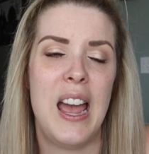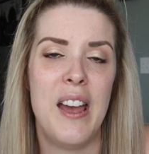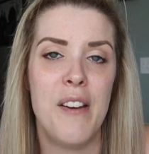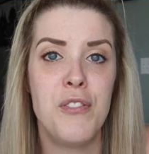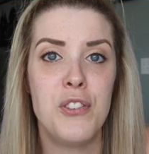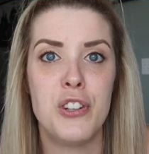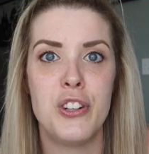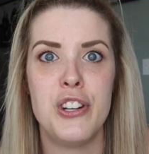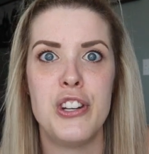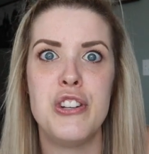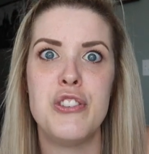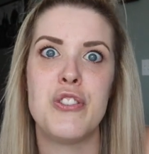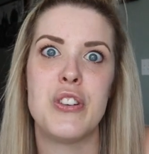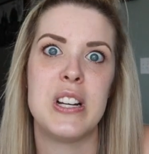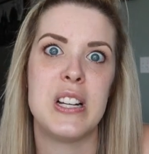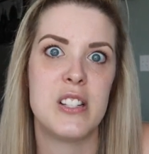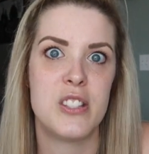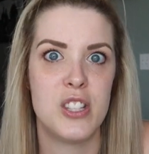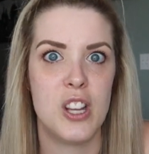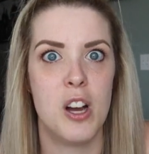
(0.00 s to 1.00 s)
after you
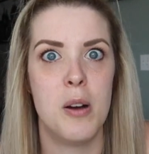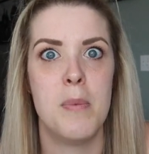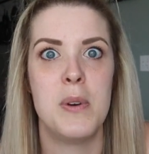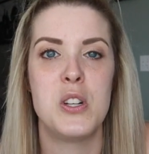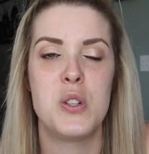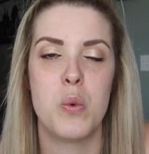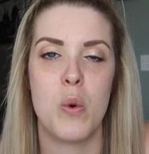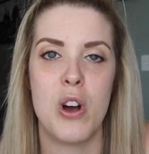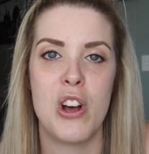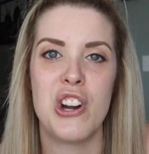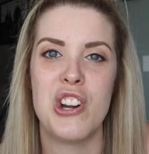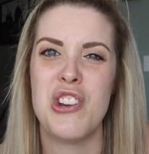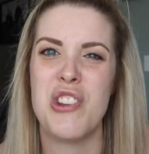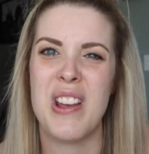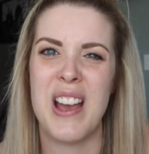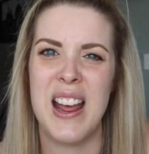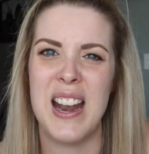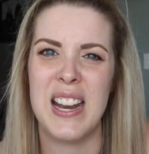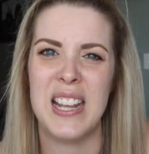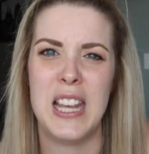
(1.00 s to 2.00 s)
drink so much water, you
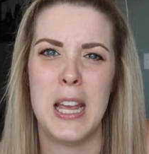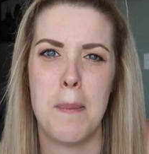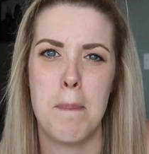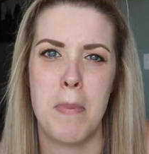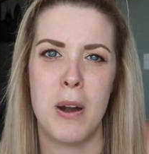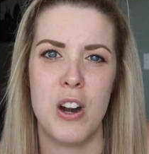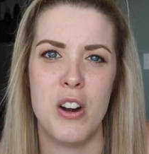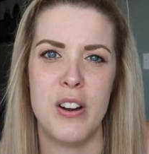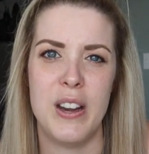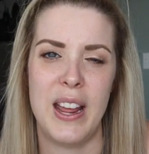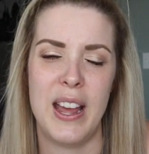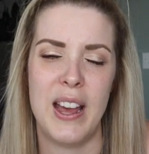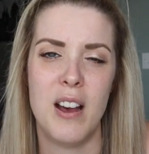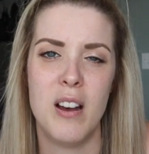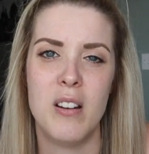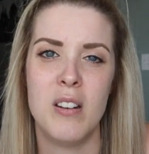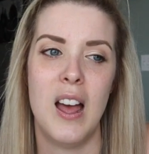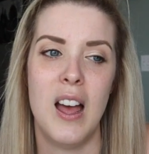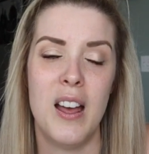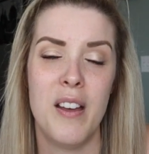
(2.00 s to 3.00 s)
kind of get burned
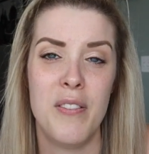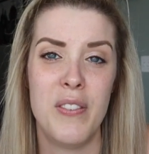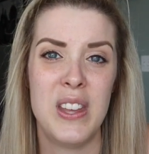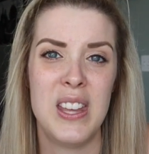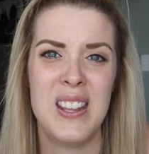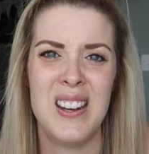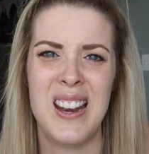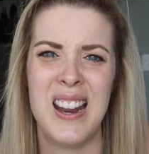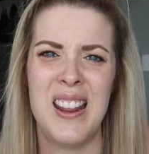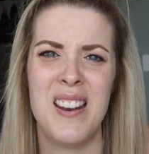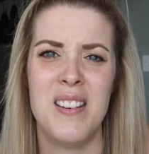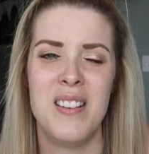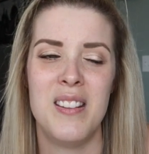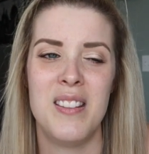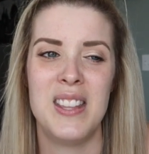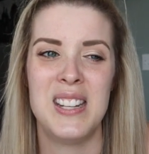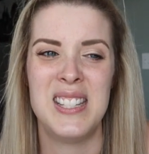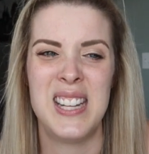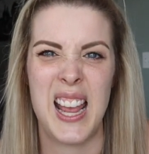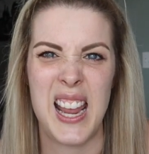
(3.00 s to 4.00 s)
out of it and
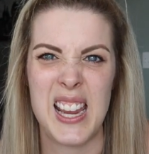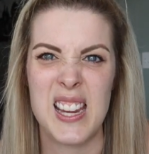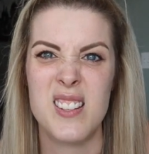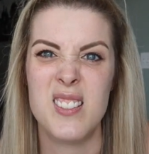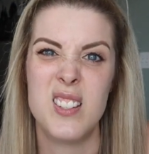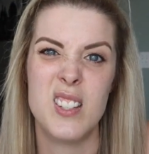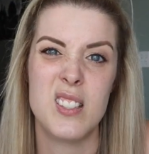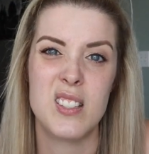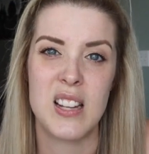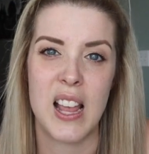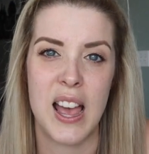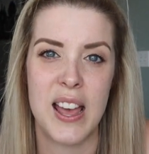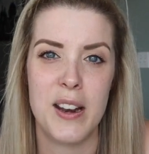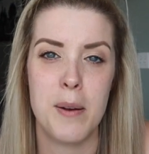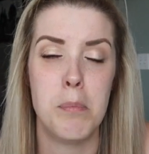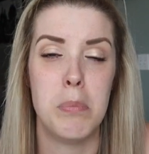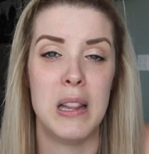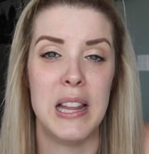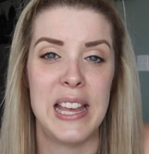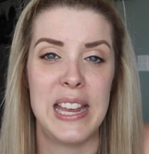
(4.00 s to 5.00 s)
the taste is kind
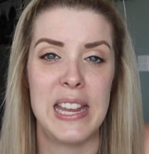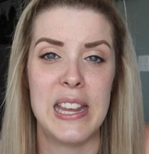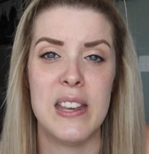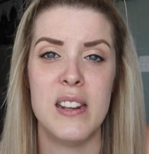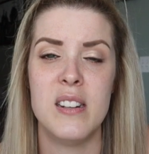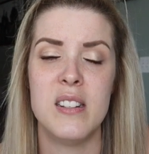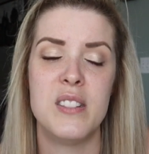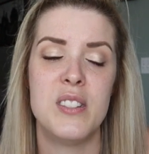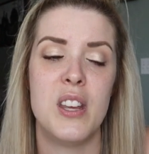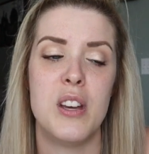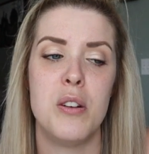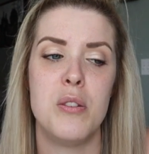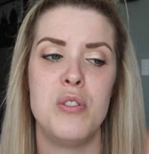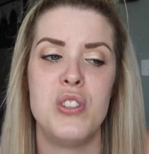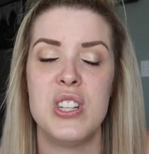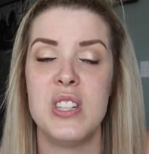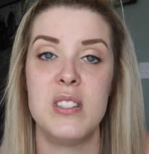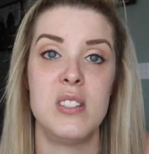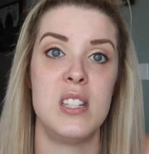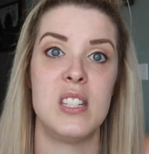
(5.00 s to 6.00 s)
of bland. So
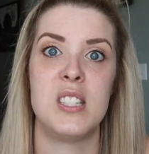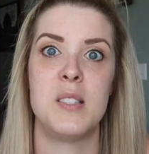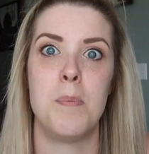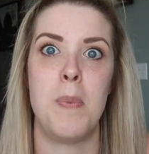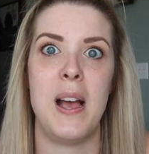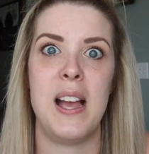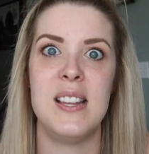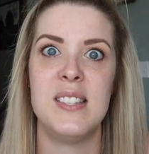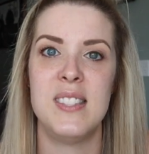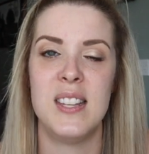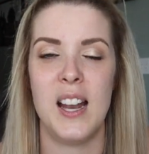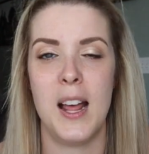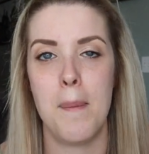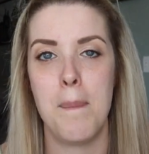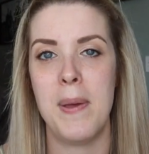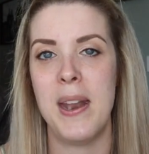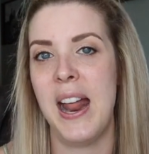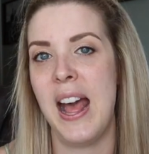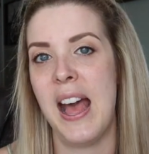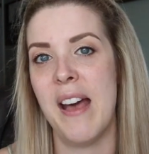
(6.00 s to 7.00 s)
just to spice it
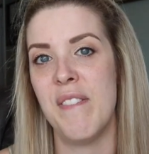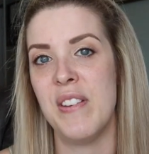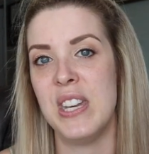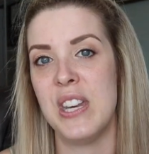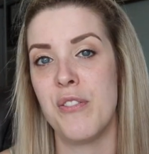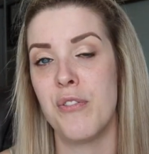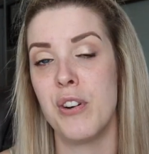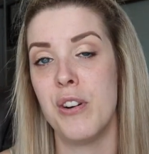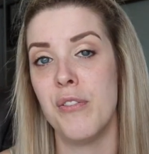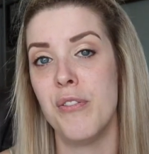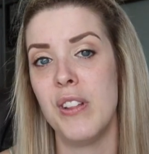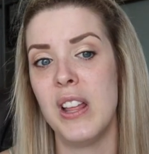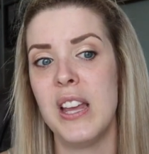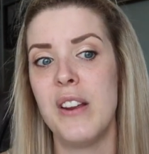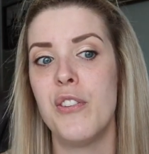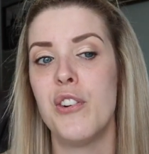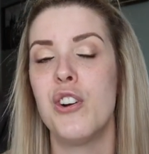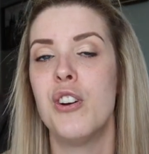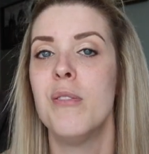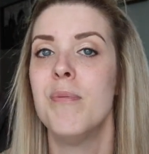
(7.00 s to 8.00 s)
up and have a different
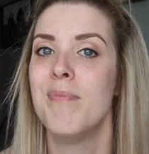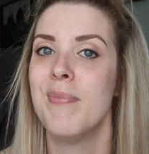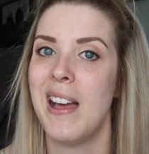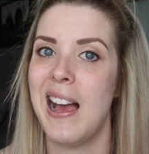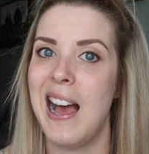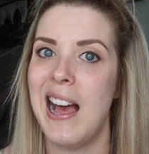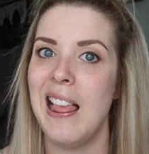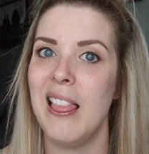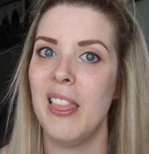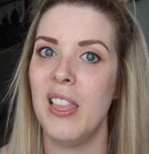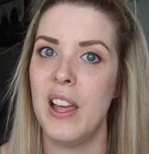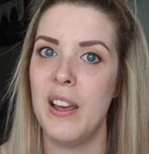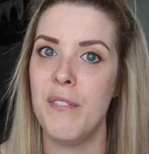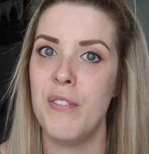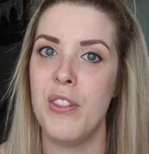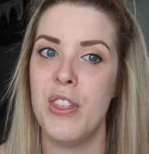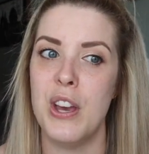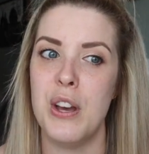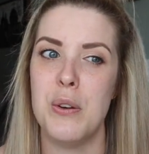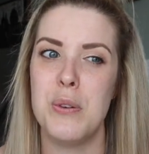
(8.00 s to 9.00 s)
flavor, I
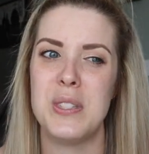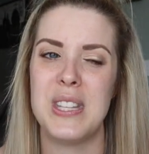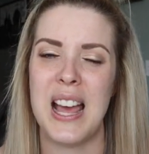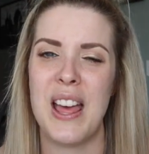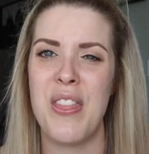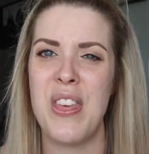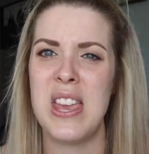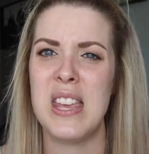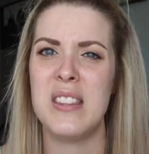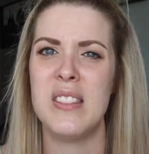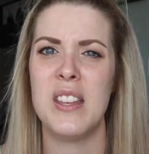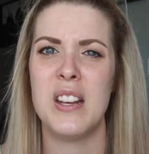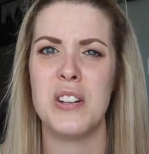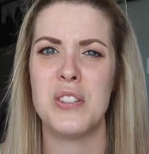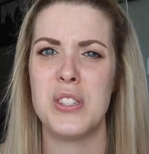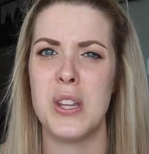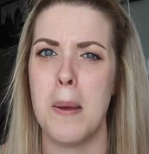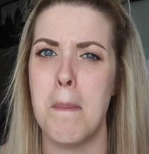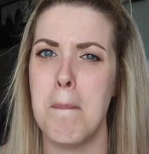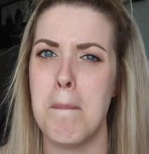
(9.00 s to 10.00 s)
love those. I think
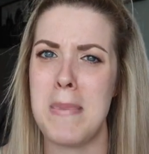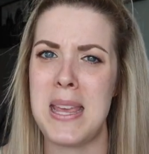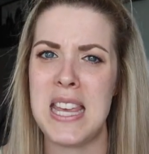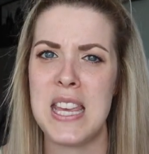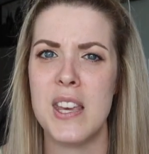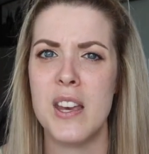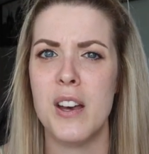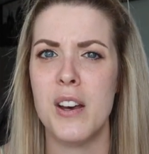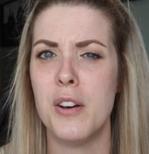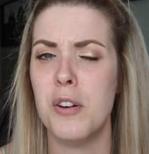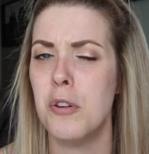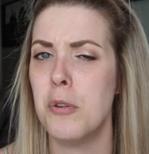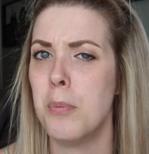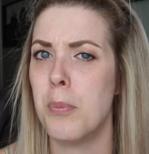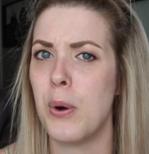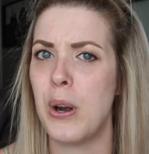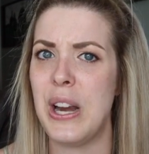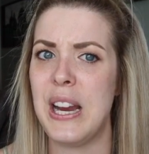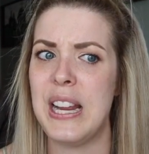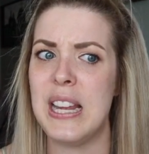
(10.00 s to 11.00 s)
there's a Mio
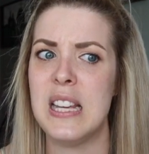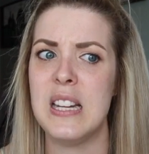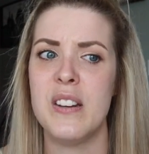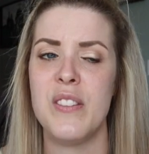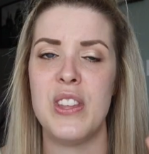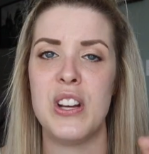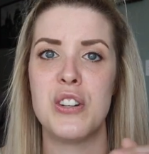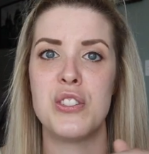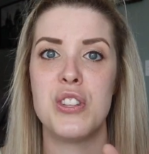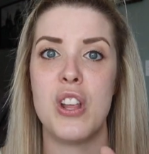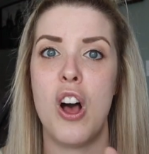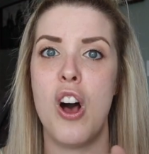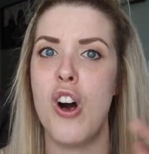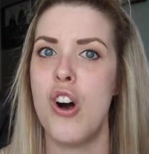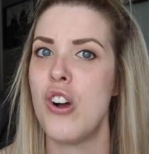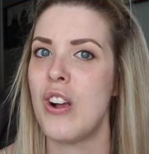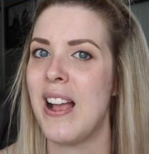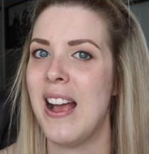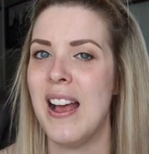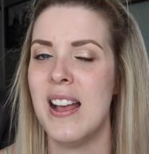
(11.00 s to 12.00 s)
brand. There's
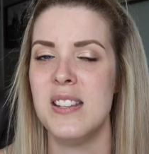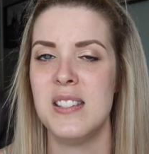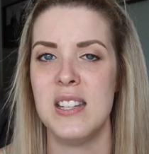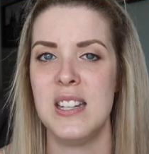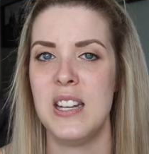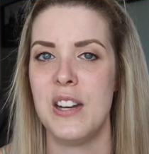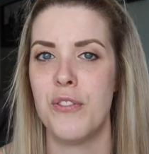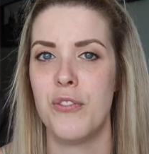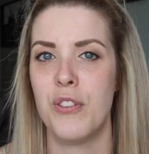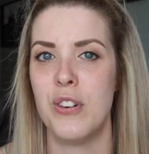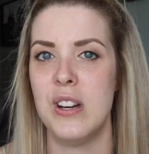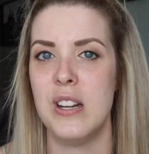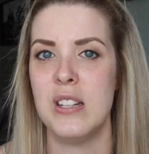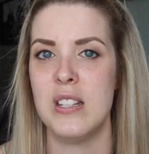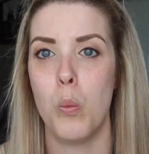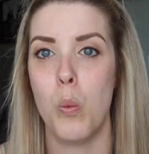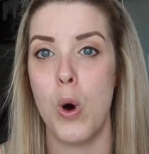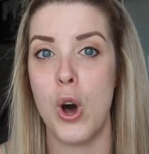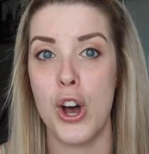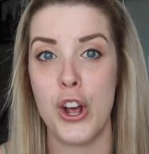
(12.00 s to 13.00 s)
all kinds of different
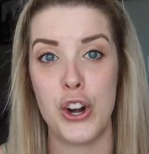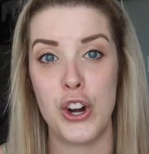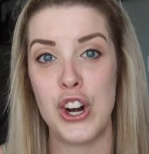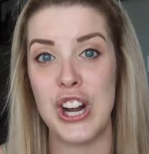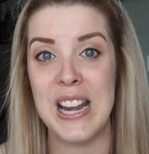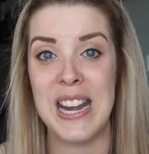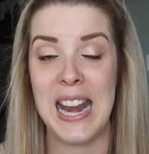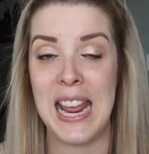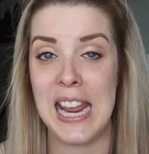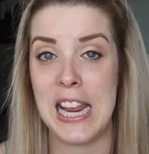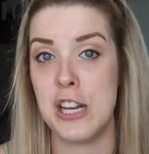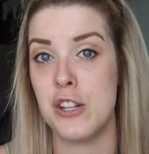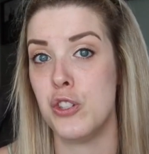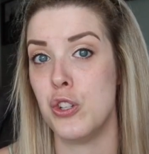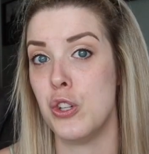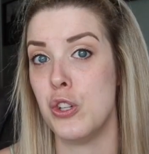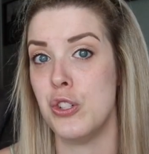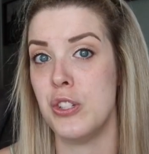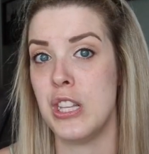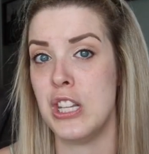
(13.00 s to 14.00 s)
water
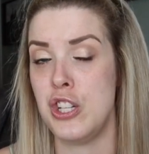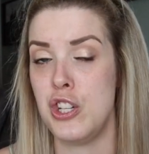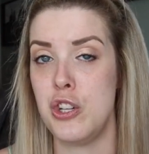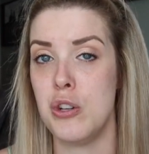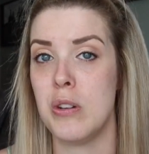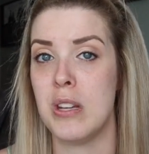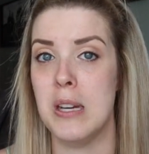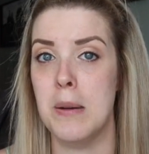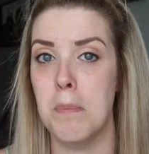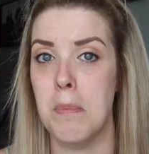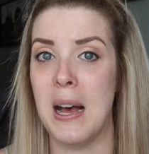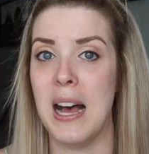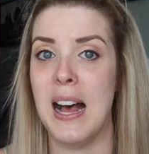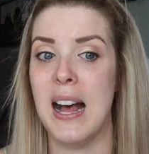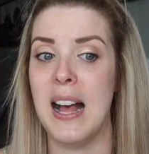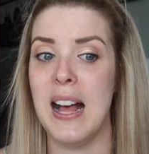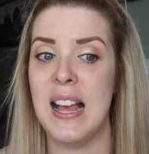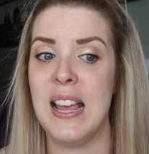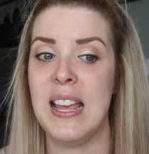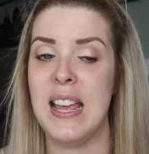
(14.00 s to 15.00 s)
enhancers that you can
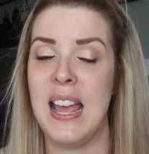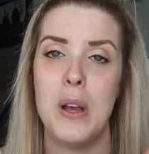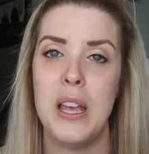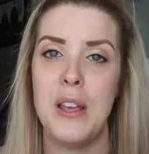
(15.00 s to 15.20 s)
buy.